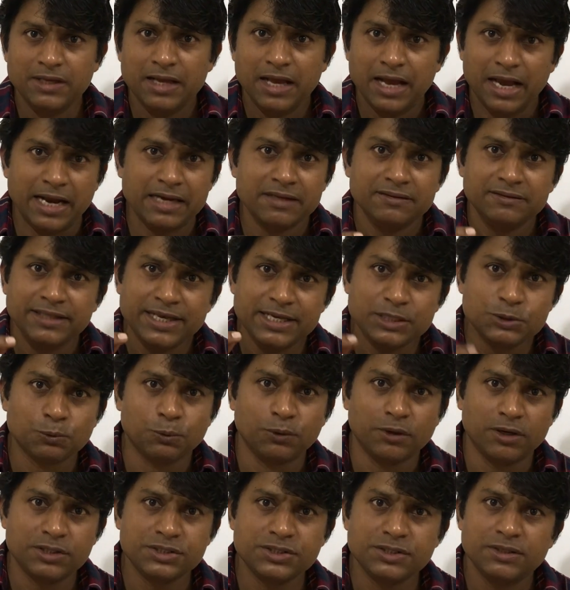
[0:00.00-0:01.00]
and this
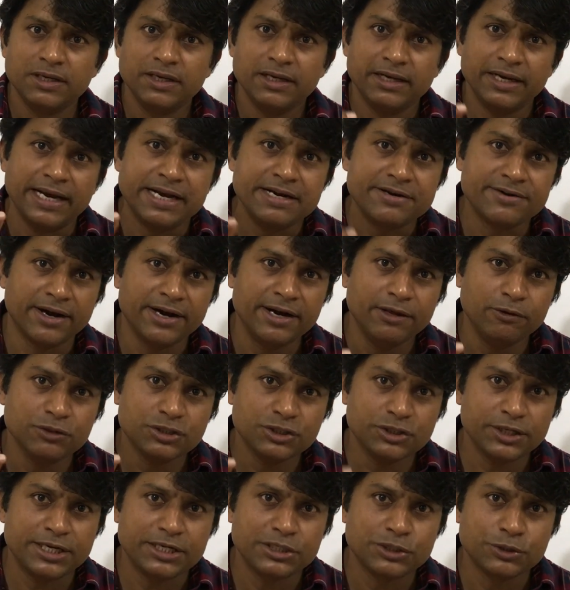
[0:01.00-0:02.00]
was
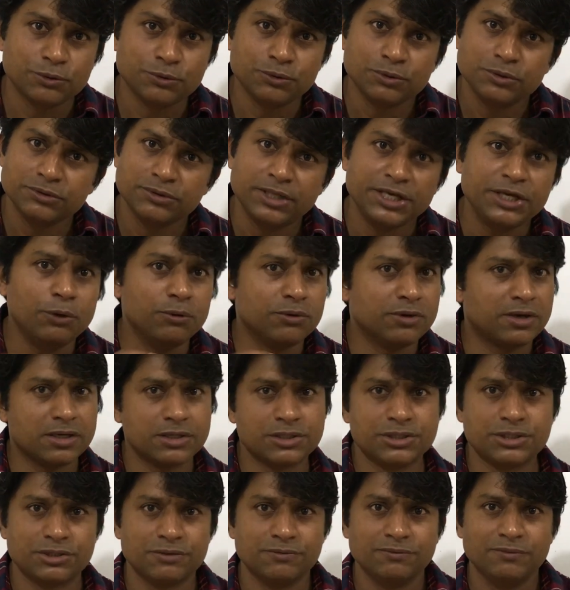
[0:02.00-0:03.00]
introduced into the
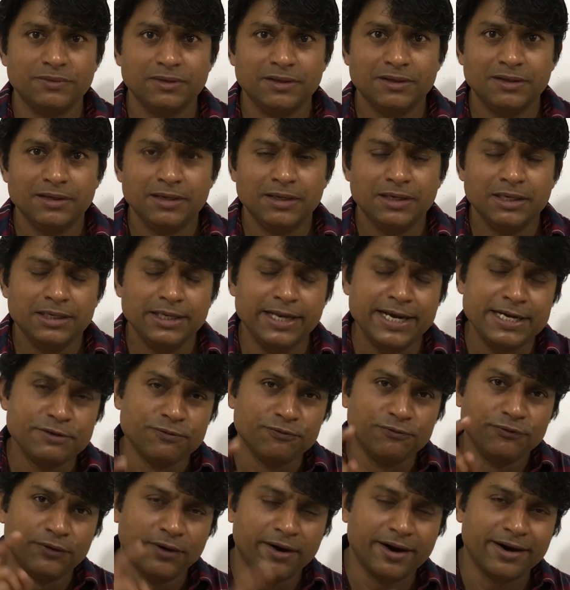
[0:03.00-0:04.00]
uterus. It
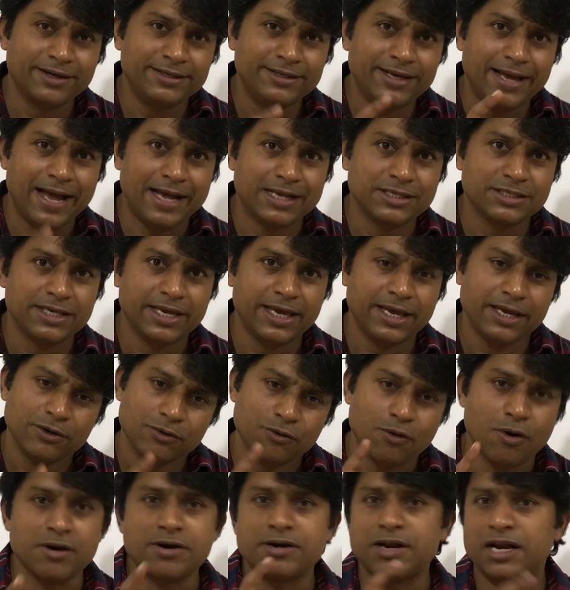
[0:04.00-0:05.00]
worked as a
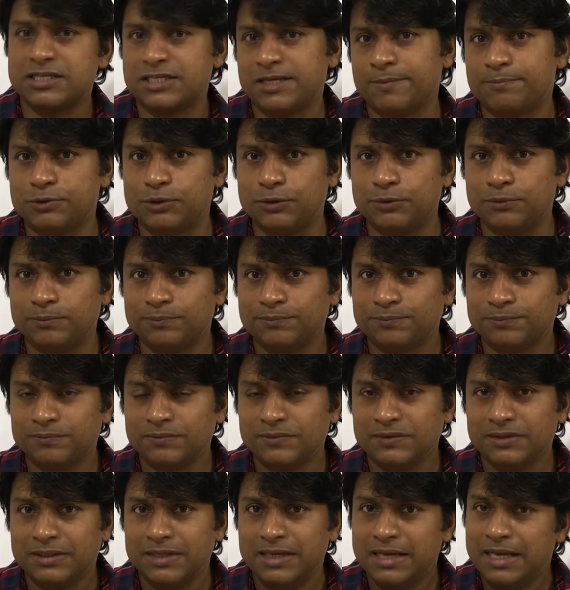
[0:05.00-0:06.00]
contraceptive.
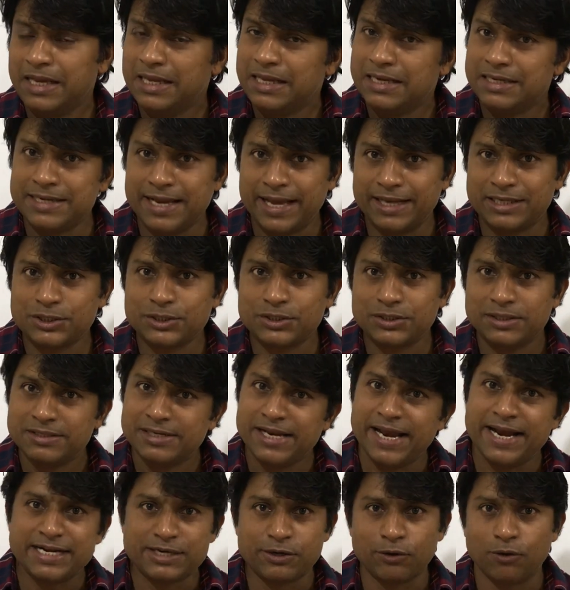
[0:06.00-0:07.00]
Next,
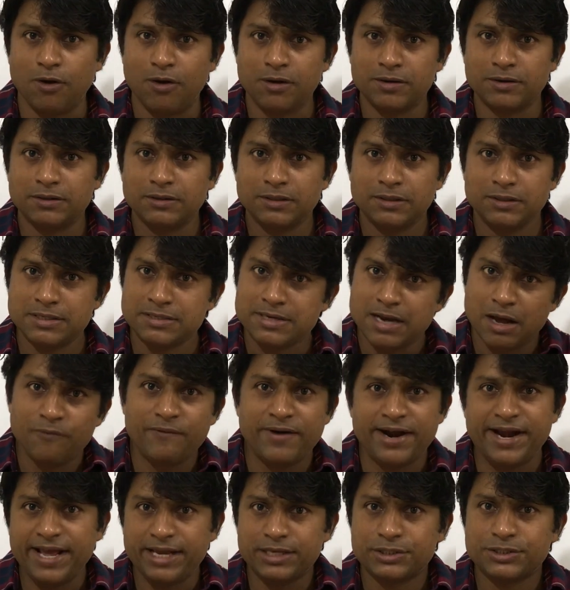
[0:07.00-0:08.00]
later on,
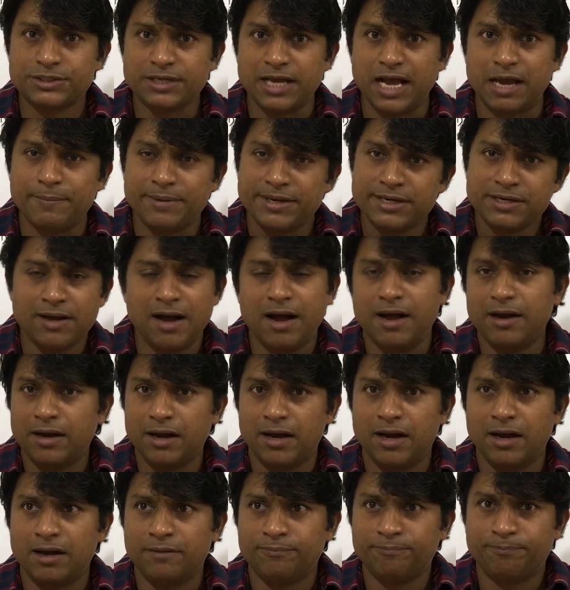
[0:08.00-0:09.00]
nowadays,
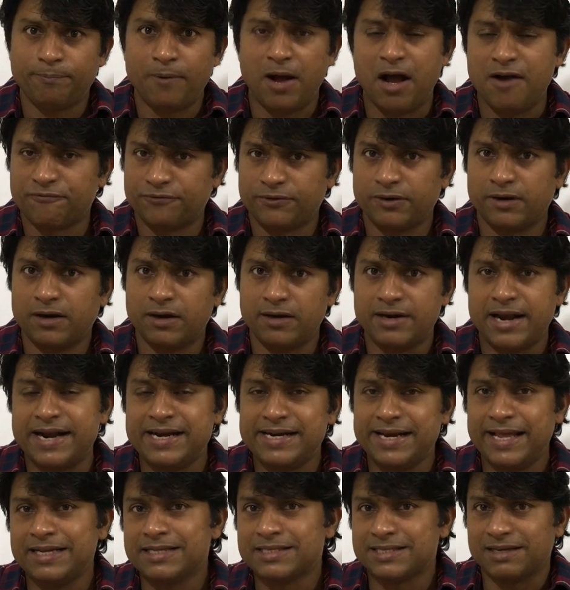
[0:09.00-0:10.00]
after
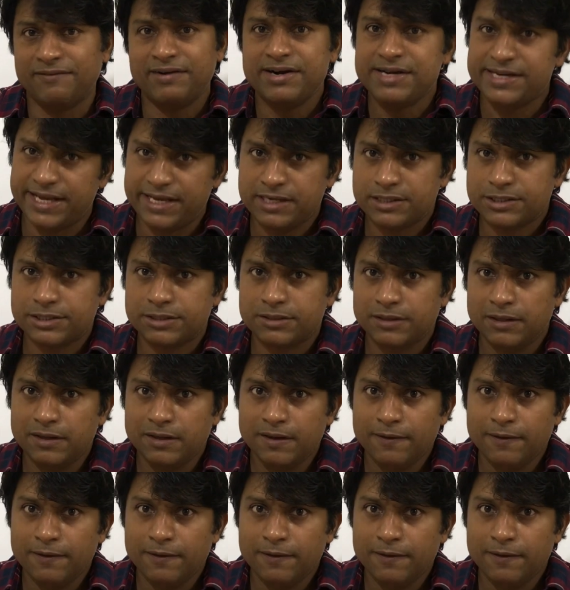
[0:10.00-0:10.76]
1970s,